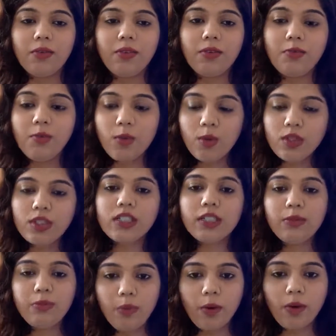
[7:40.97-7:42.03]
the
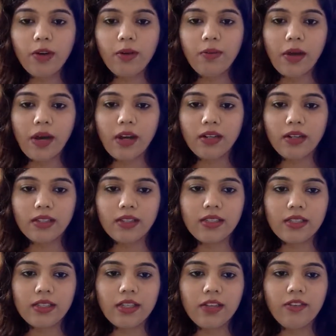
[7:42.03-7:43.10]
most important part
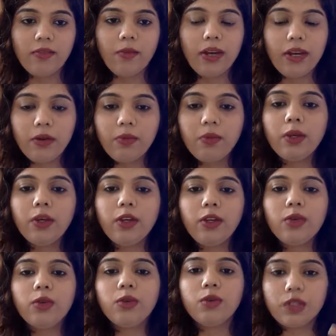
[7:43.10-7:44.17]
is whenever
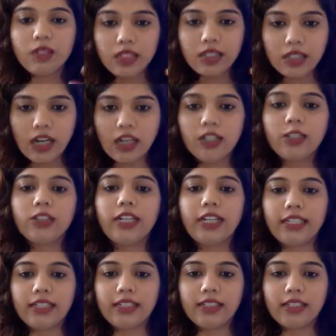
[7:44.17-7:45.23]
you start your
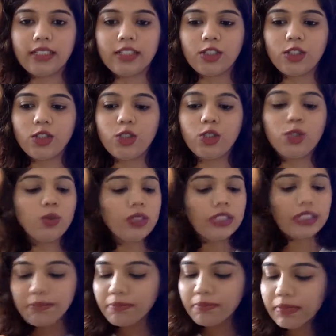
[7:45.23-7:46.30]
writing section, don't
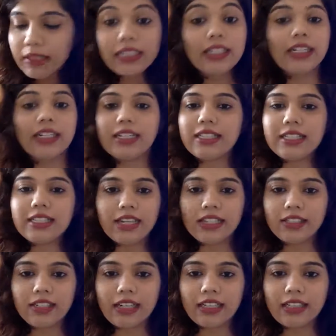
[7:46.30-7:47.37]
immediately start
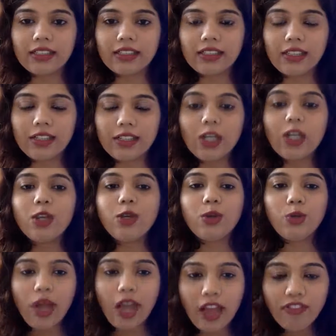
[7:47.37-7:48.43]
writing.
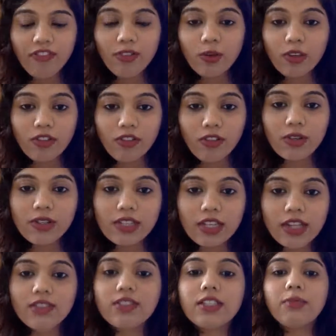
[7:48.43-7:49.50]
You have to give
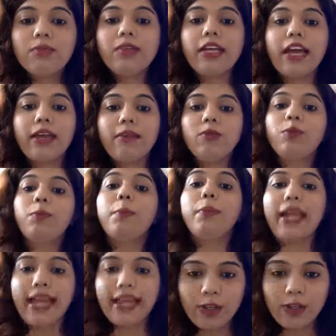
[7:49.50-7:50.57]
yourself some time to
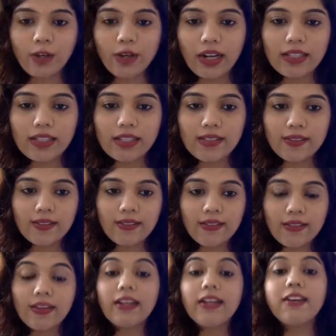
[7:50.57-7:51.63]
plan your answer,